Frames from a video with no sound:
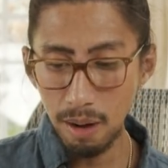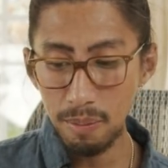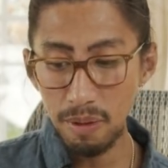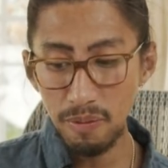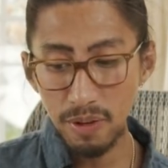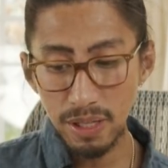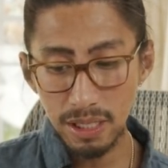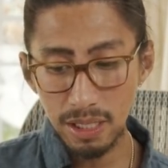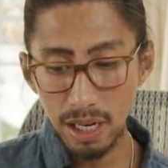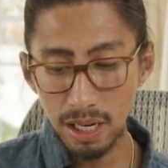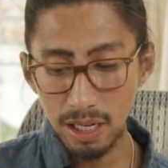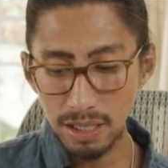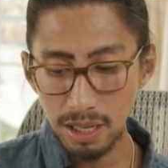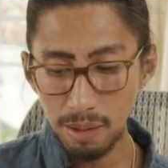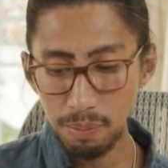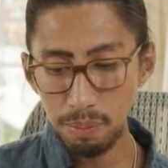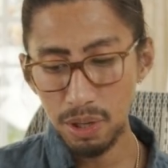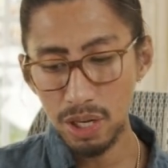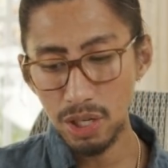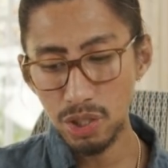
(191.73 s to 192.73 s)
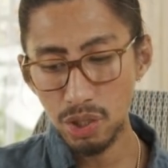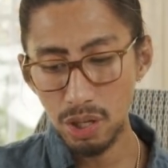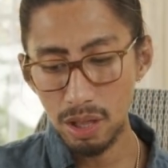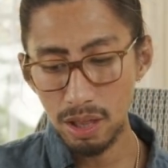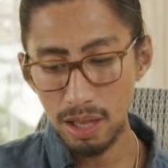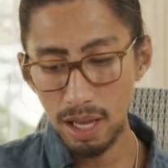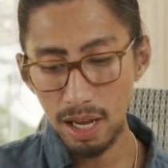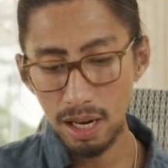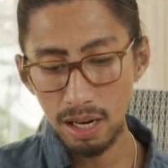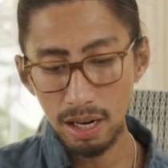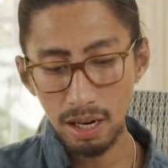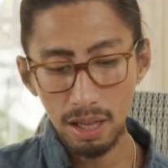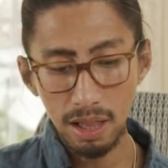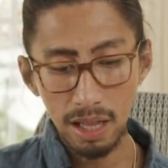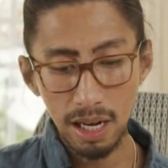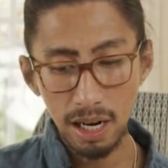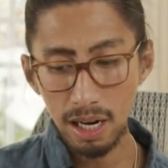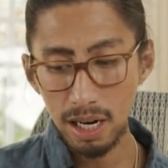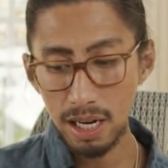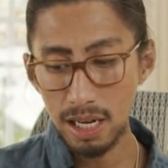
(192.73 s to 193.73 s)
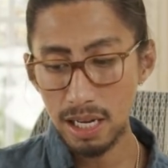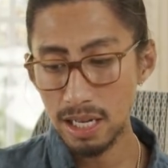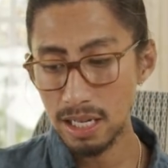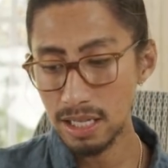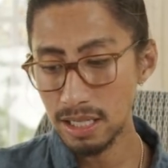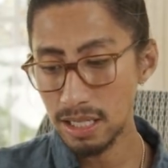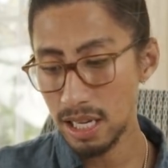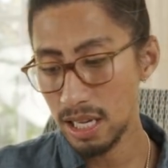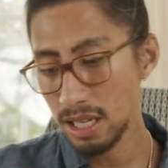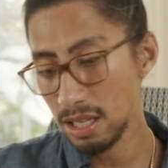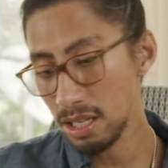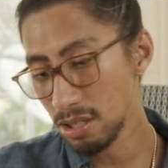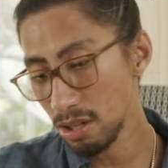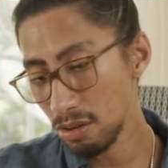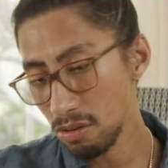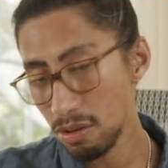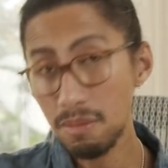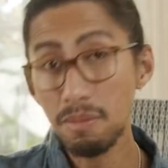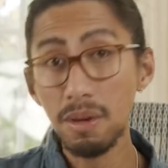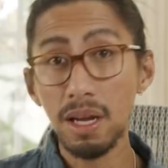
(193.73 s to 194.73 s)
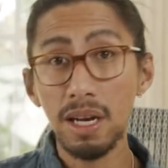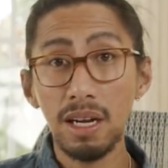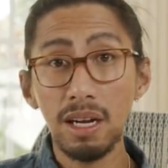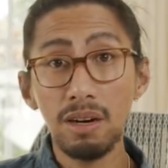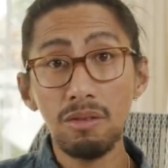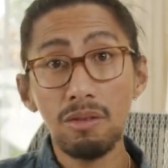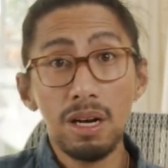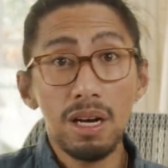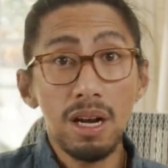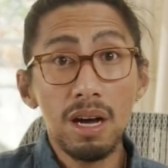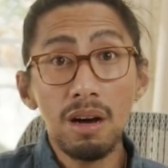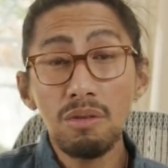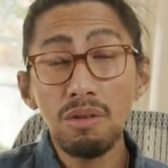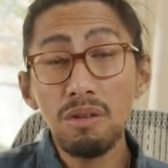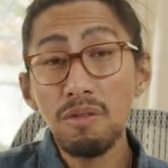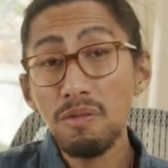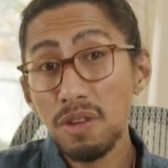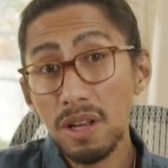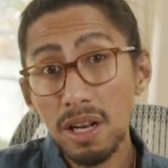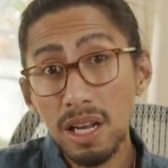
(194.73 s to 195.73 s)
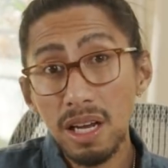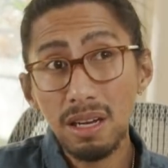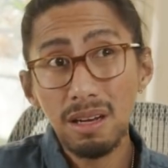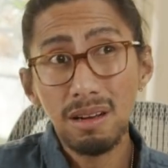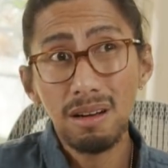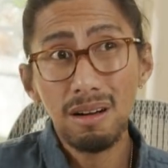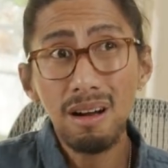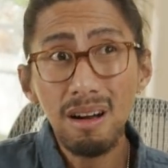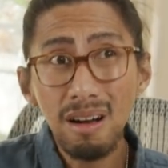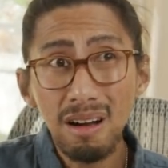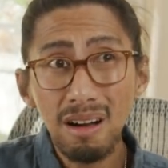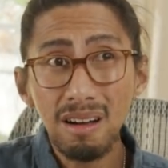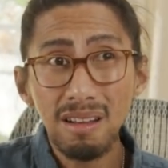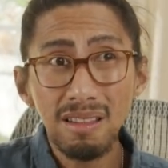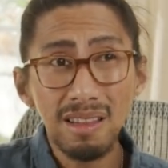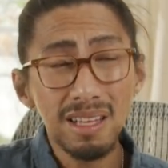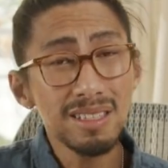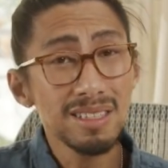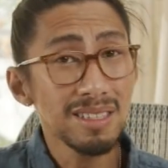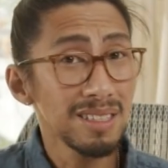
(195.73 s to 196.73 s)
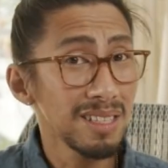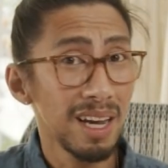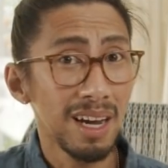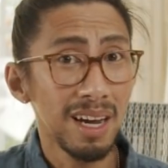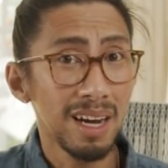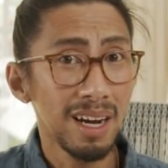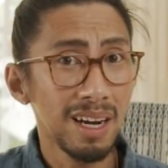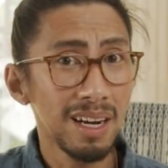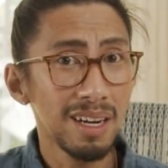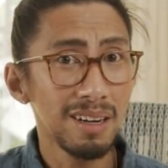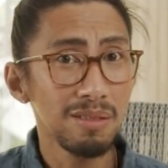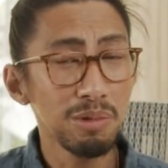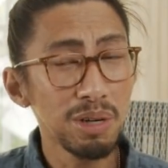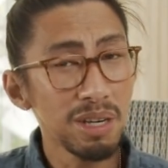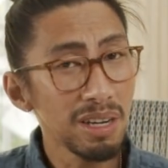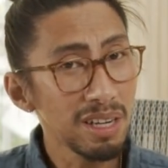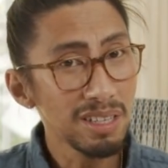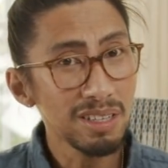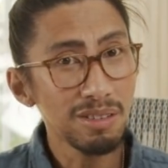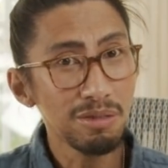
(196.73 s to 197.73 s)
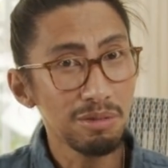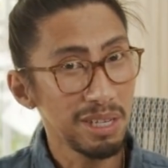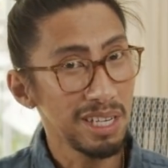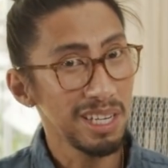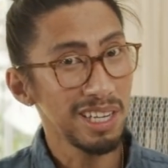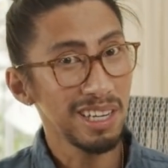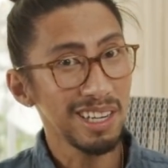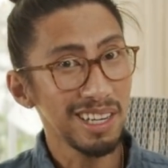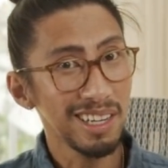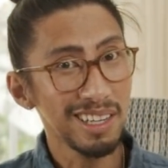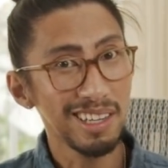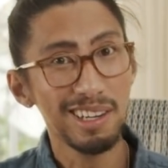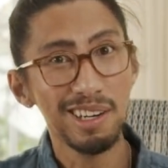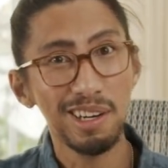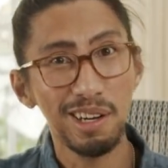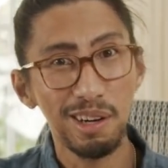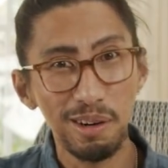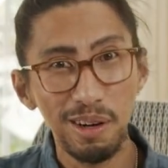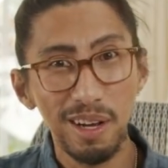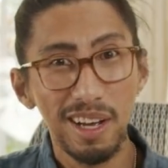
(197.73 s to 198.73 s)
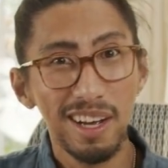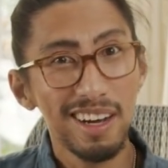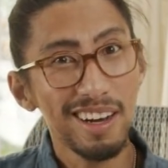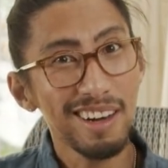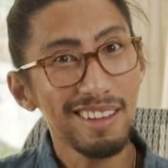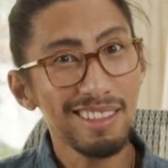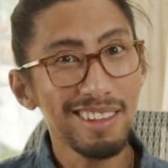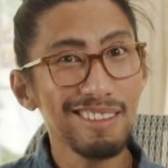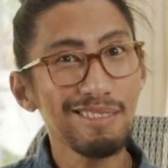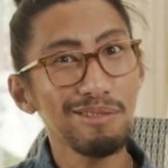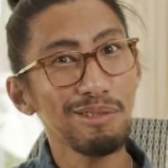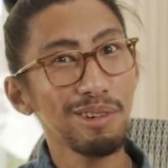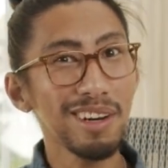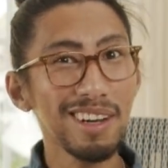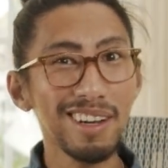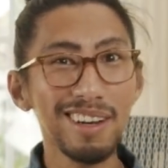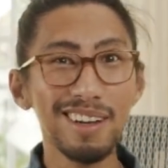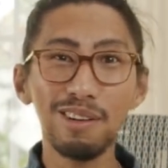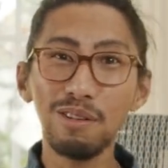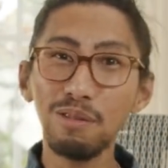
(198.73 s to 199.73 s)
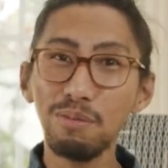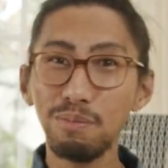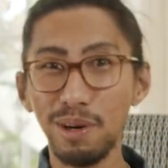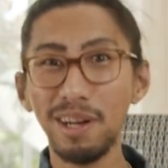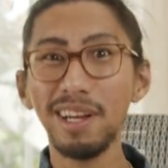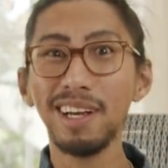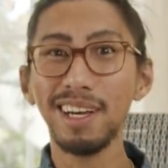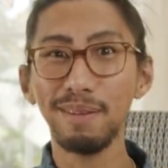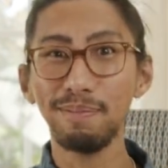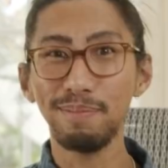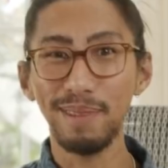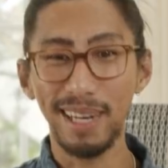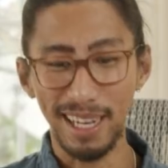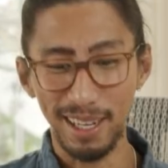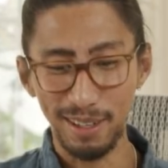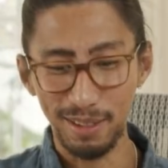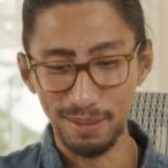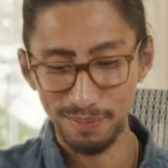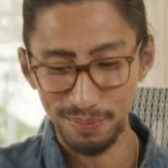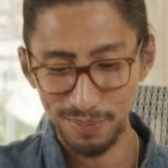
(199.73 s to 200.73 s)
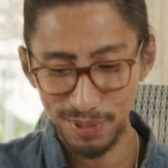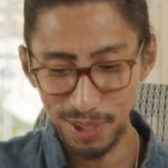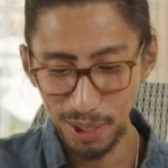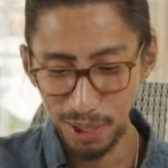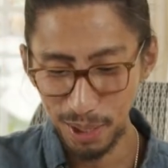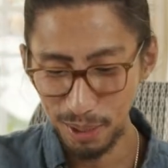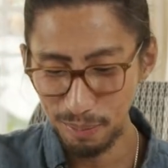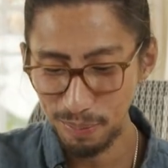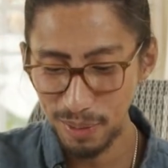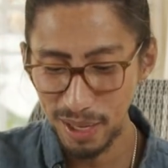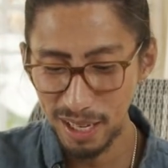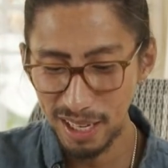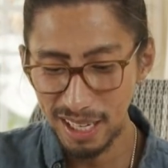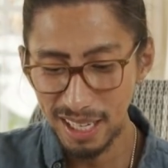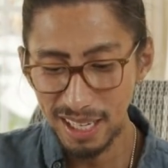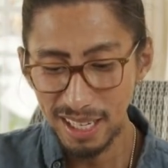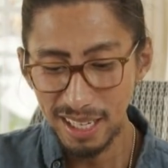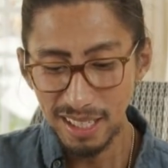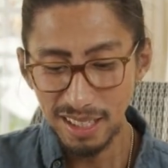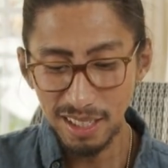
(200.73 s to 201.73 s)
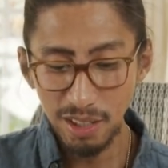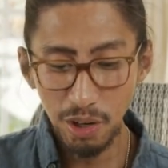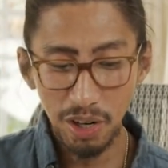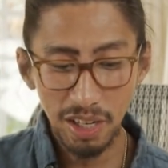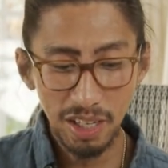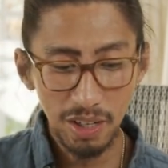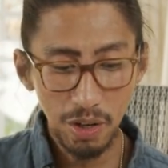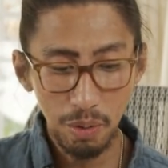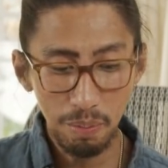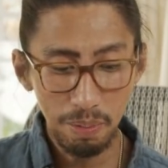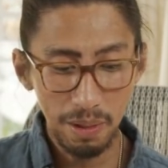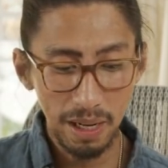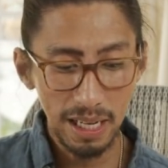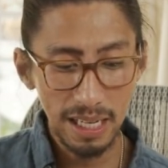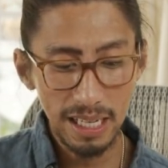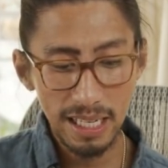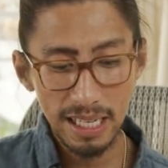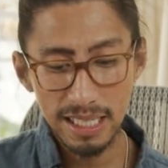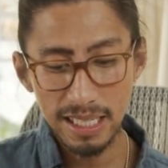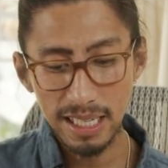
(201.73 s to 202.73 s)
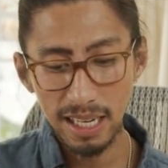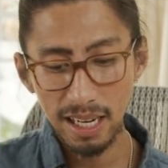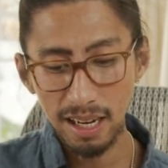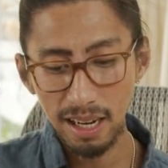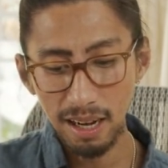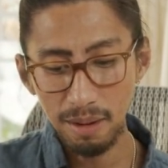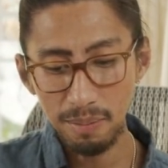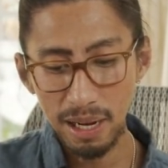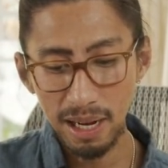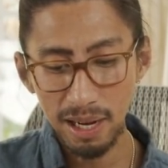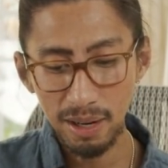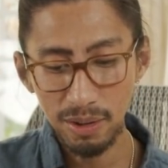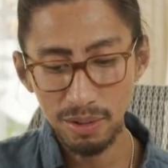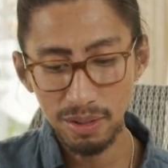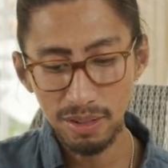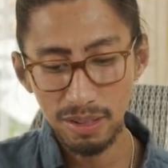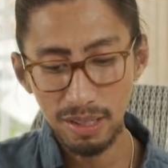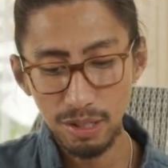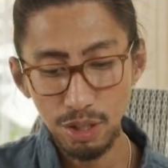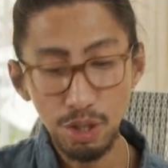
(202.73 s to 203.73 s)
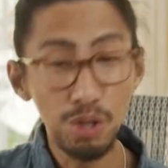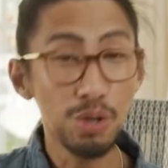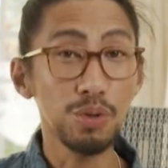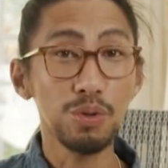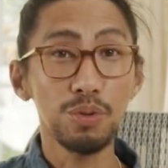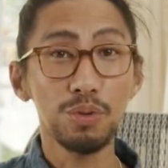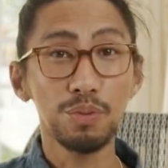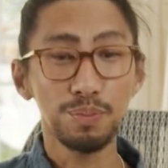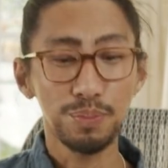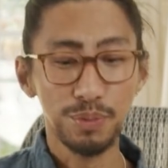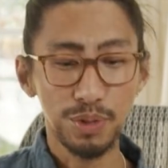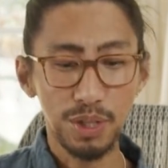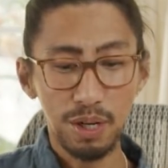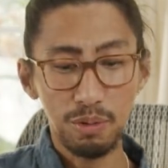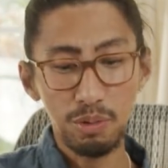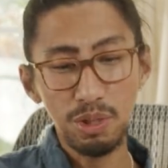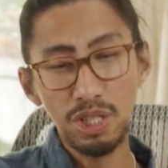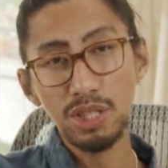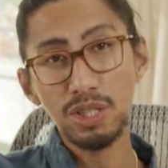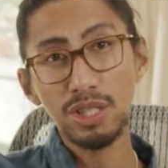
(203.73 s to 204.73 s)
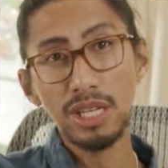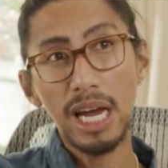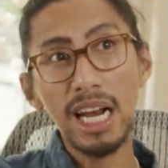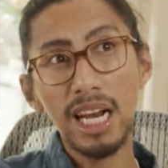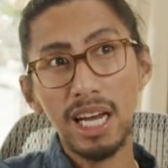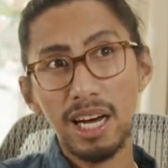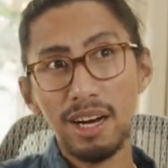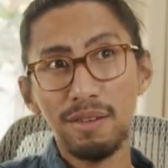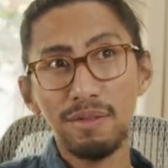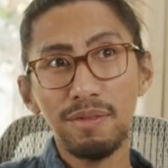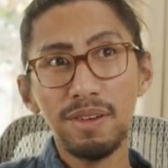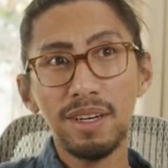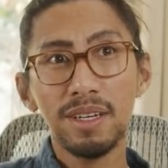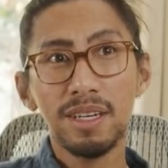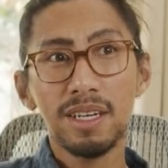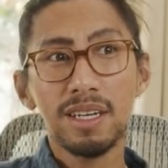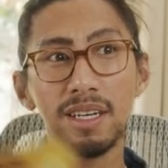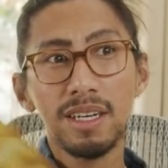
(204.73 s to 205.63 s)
If it's not a separation, then there is a disagreement. And right now you feel like, ah, that's sad. We're not agreeing. You know, I think we're going to go break up now. Okay. The cornucopia is about you, okay, which is, I love.